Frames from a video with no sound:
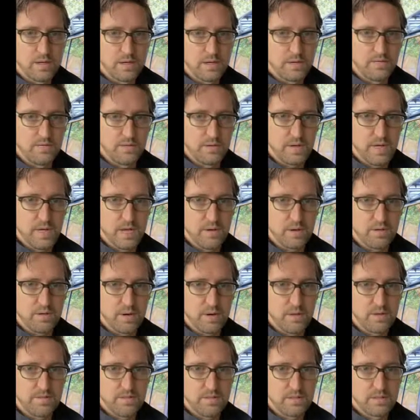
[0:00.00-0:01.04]
You can't
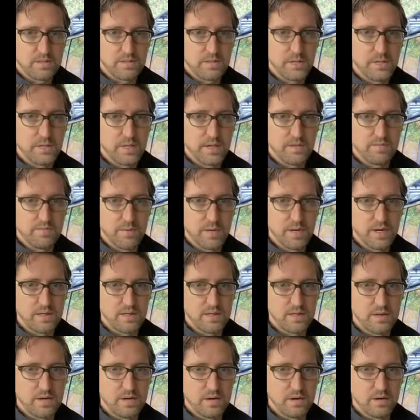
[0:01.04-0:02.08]
quite even see, I painted
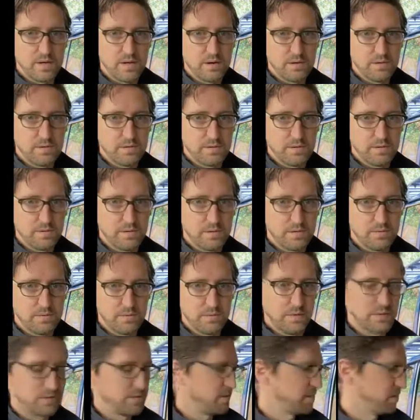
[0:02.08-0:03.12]
the gutter here to the
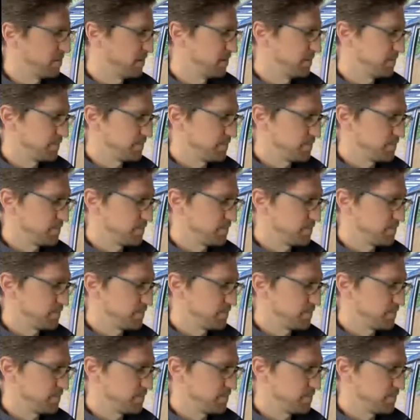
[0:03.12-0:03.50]
original